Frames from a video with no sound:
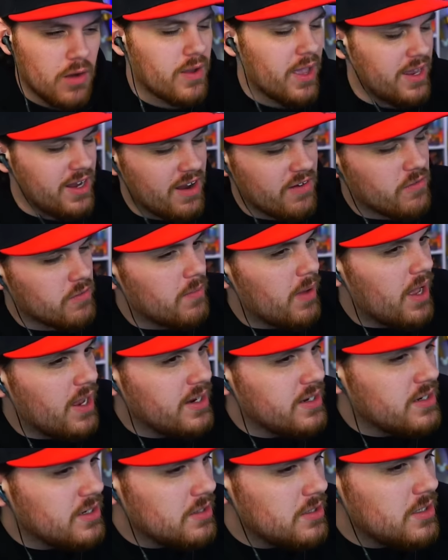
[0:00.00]
Okay, never
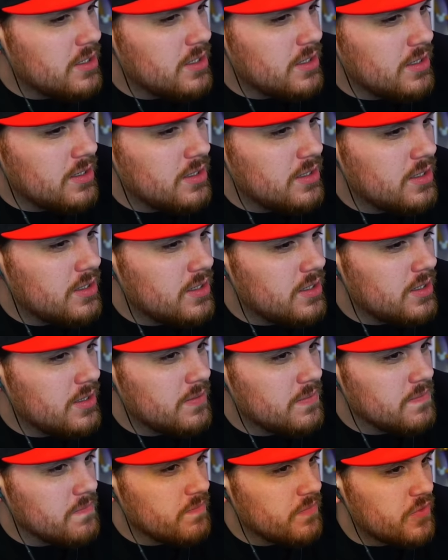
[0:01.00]
mind
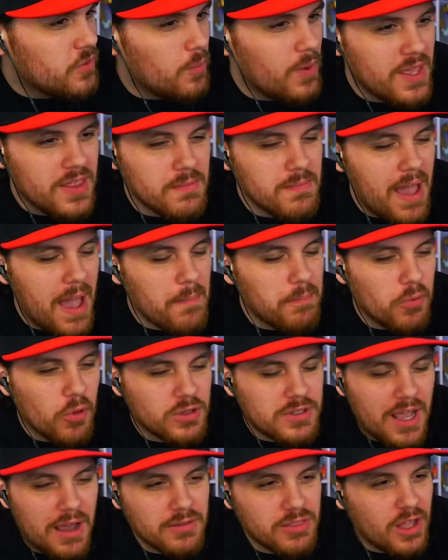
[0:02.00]
The way the map
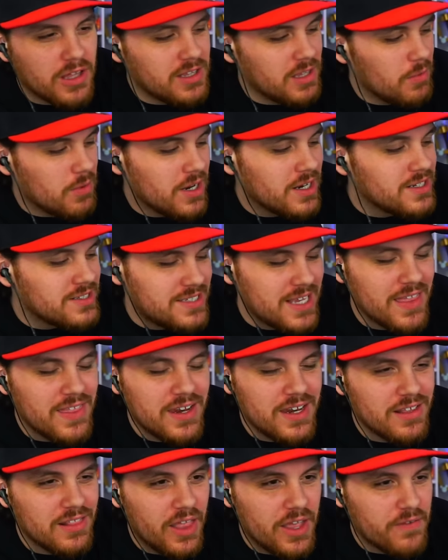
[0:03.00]
looked I thought they were gonna say that
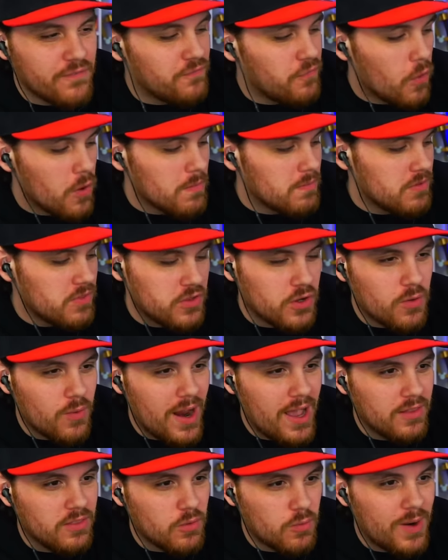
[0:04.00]
it like formed
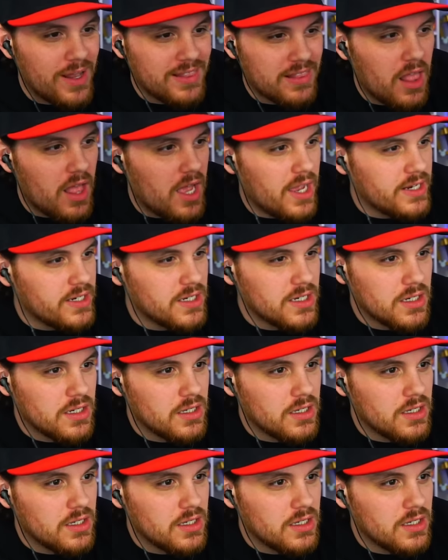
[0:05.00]
the red line